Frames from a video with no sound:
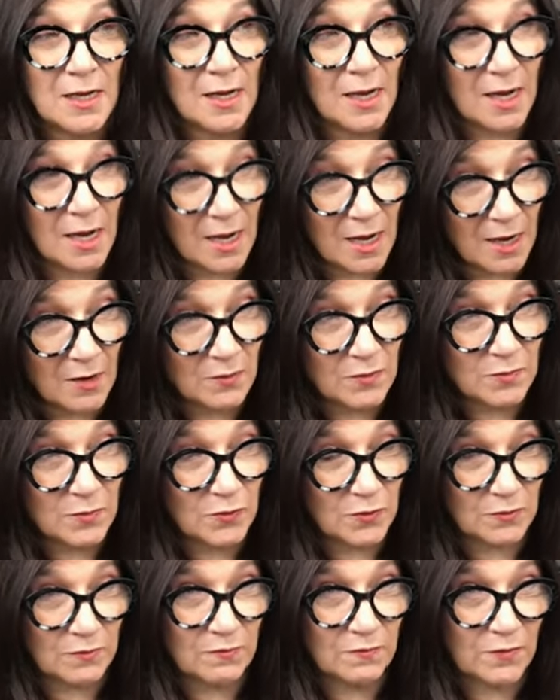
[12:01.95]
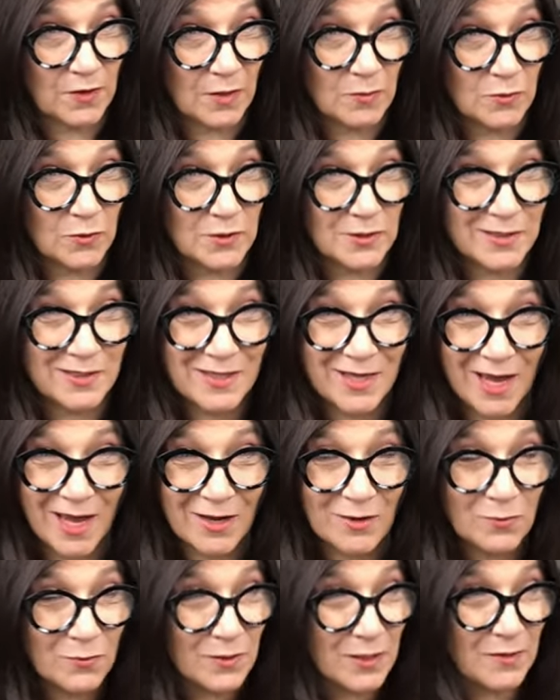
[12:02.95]
how important fiber is,
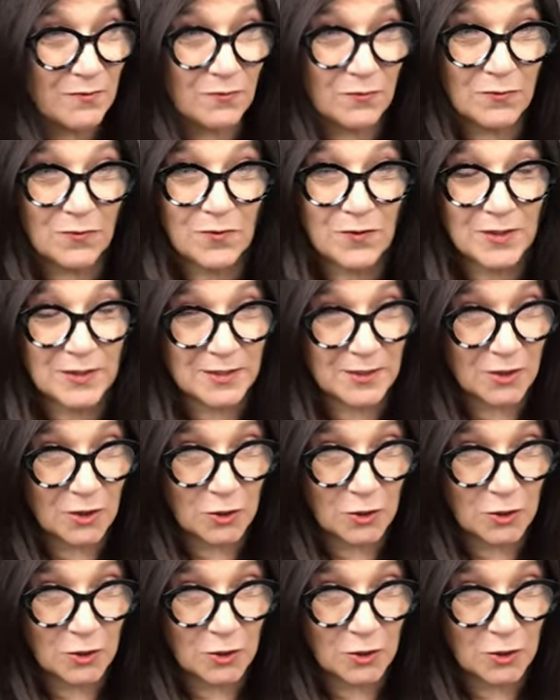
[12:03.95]
not only for this